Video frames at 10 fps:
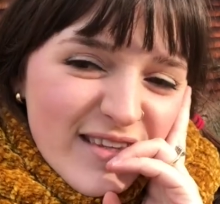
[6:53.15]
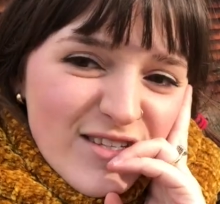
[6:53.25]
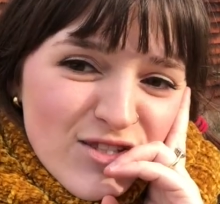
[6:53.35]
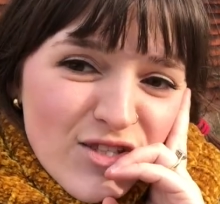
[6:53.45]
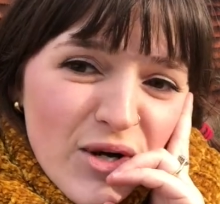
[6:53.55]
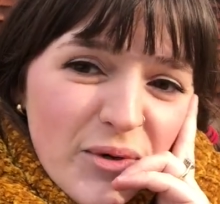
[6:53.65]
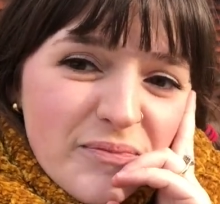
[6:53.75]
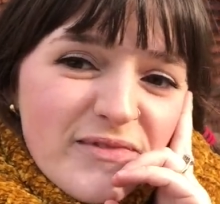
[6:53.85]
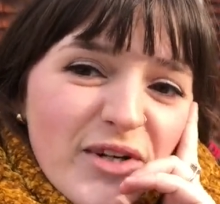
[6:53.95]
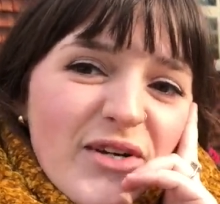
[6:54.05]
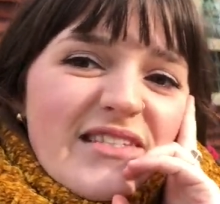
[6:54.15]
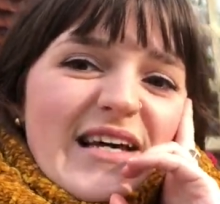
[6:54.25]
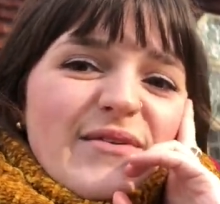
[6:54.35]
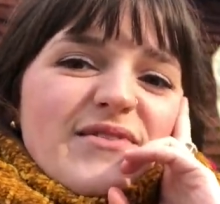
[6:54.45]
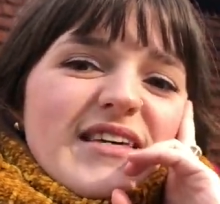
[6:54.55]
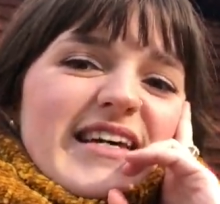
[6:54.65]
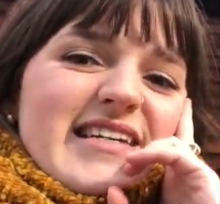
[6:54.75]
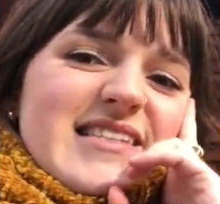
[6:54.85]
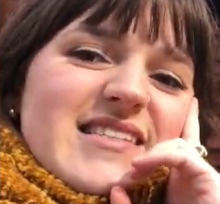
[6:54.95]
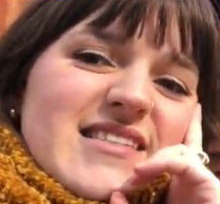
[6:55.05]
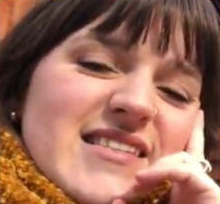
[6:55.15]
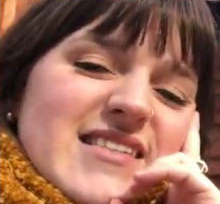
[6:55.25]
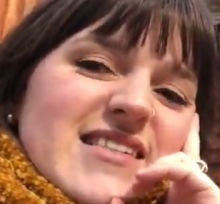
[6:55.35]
So, turns out this